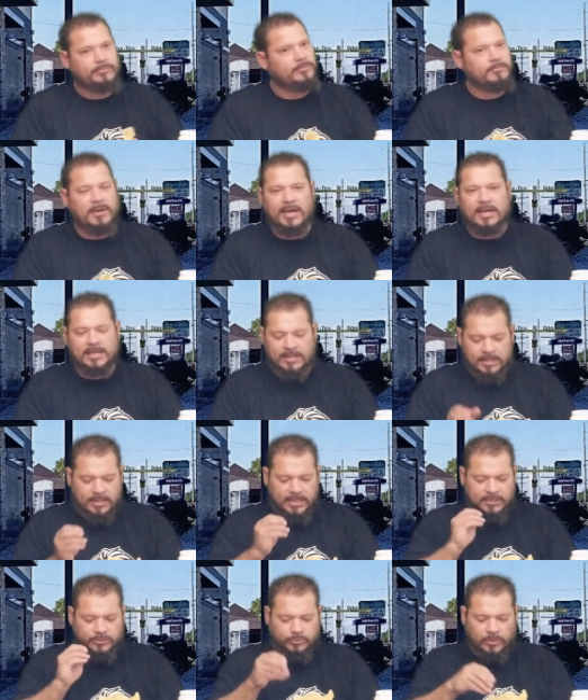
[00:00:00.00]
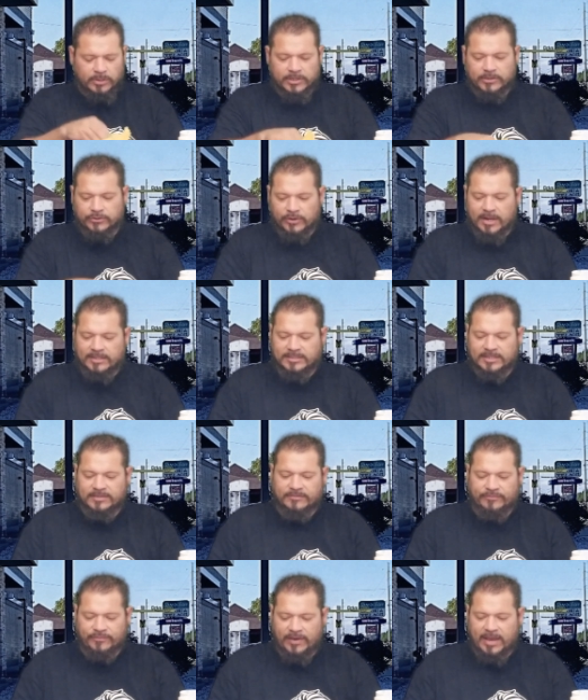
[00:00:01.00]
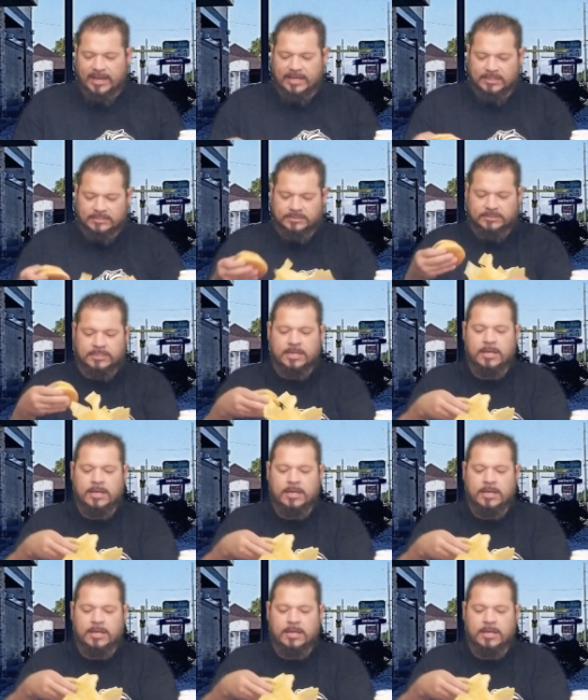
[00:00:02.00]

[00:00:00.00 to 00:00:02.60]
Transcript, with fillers: man, it's really great that the fans